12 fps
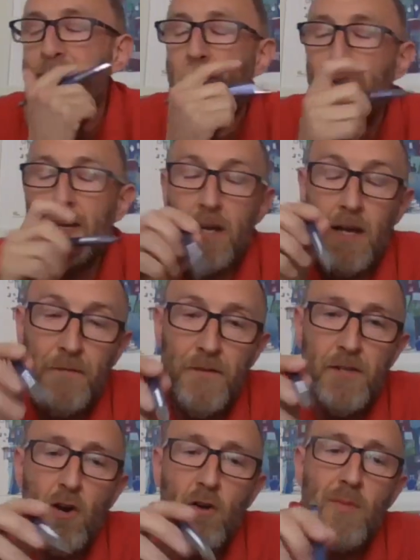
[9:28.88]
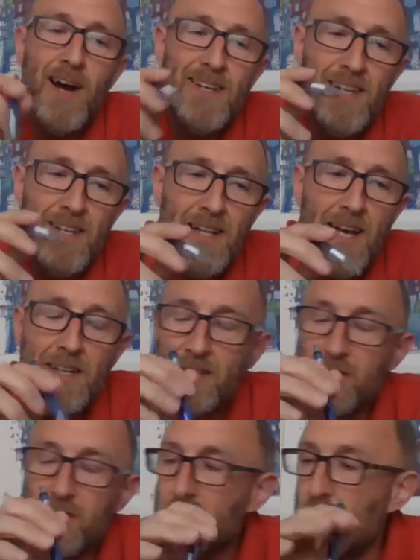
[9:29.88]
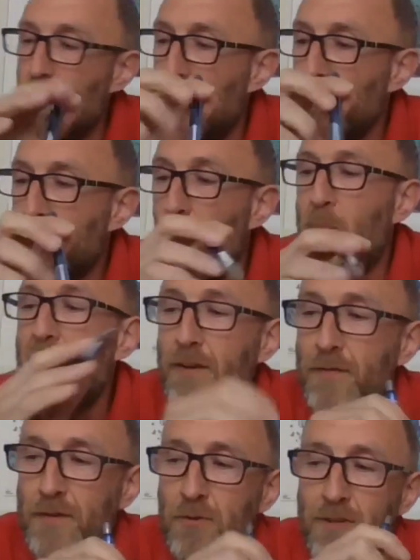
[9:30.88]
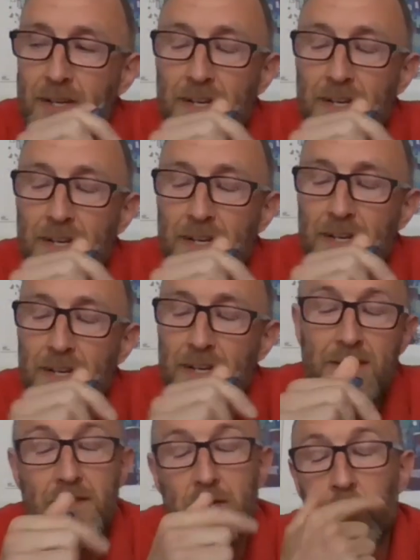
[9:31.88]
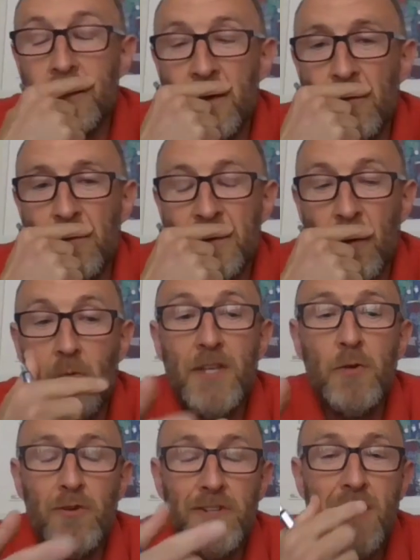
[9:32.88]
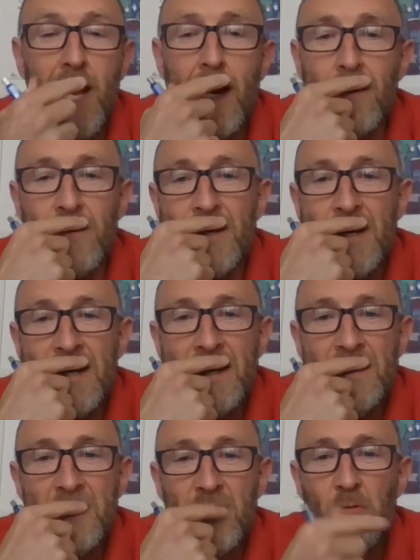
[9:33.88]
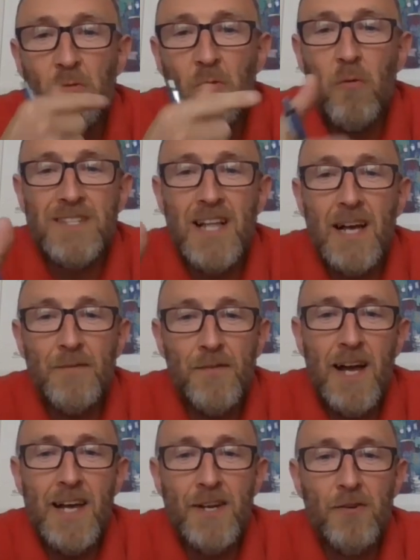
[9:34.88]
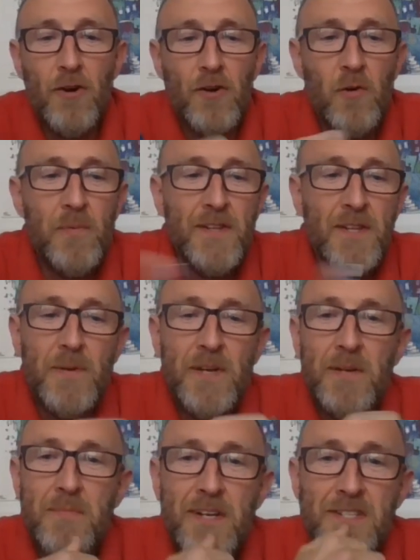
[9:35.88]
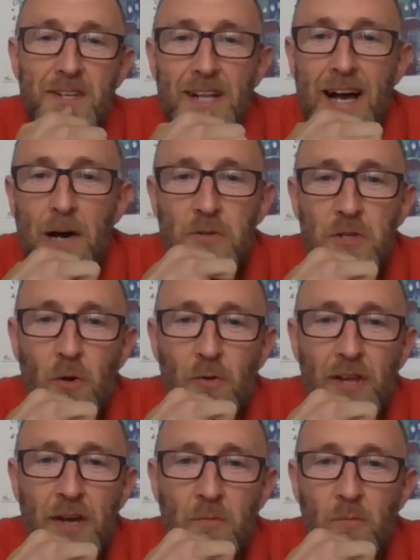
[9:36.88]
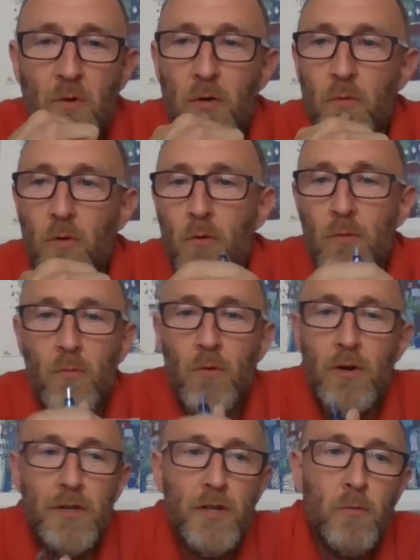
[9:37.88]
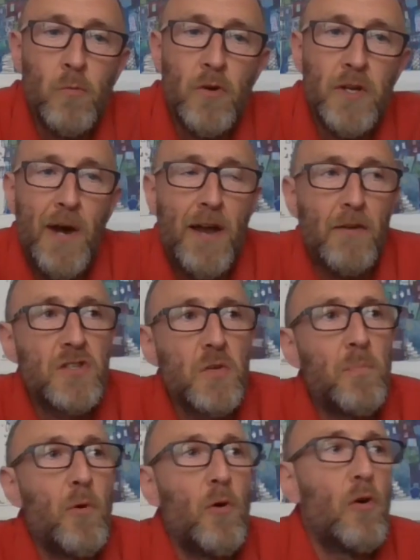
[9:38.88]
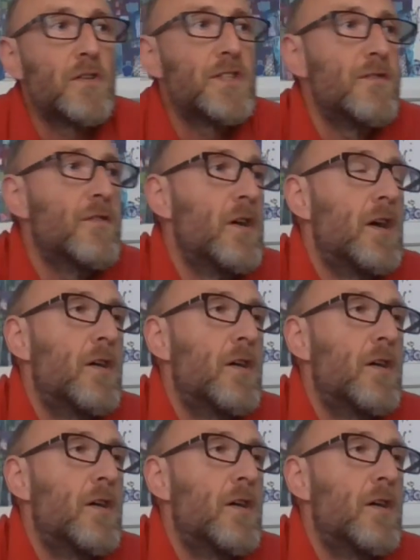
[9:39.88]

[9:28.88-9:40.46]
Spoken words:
if you don't mind, I'd like to sort of go back a few years to sort of when you were a child. So, what was life like growing up in the Pete Mitchell household then? Were your parents supportive